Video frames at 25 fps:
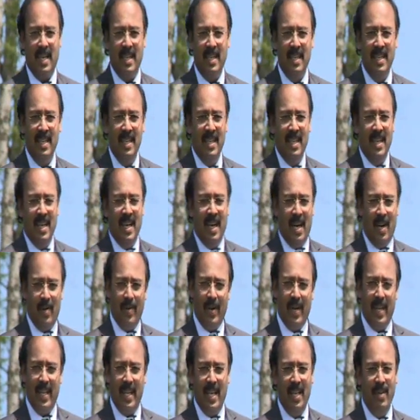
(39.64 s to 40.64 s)
the
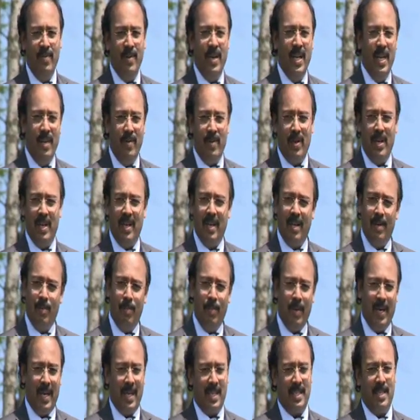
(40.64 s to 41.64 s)
patients will not be able to
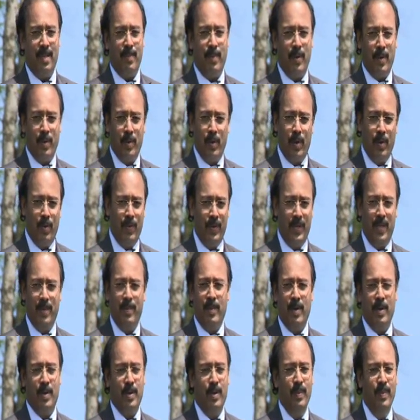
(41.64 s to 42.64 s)
come out of this so
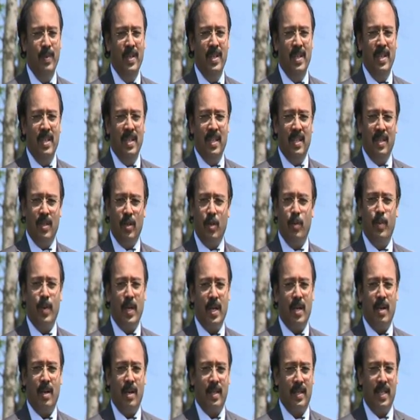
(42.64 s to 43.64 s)
easily. That is
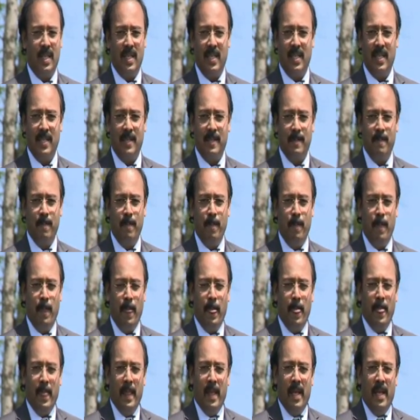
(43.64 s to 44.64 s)
rheumatoid arthritis.
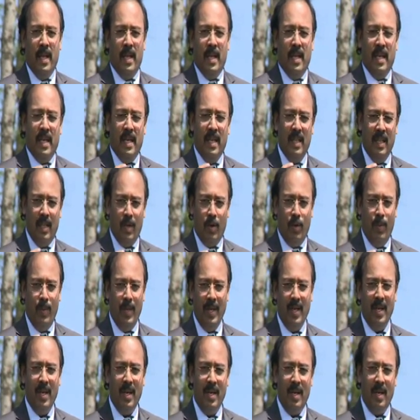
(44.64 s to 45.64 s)
This
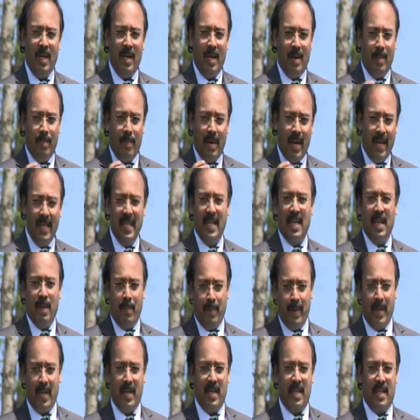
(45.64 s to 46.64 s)
rheumatoid arthritis
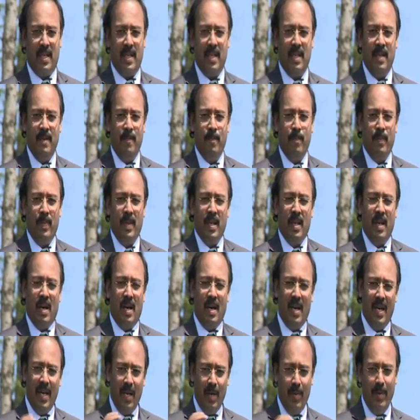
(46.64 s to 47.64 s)
is caused by,
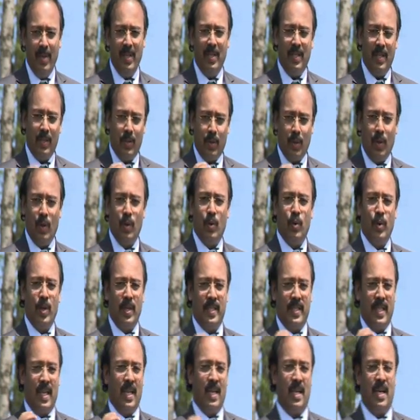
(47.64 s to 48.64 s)
according to Ayurvedic
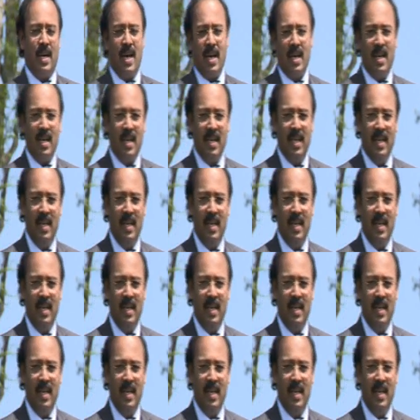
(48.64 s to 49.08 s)
medical science,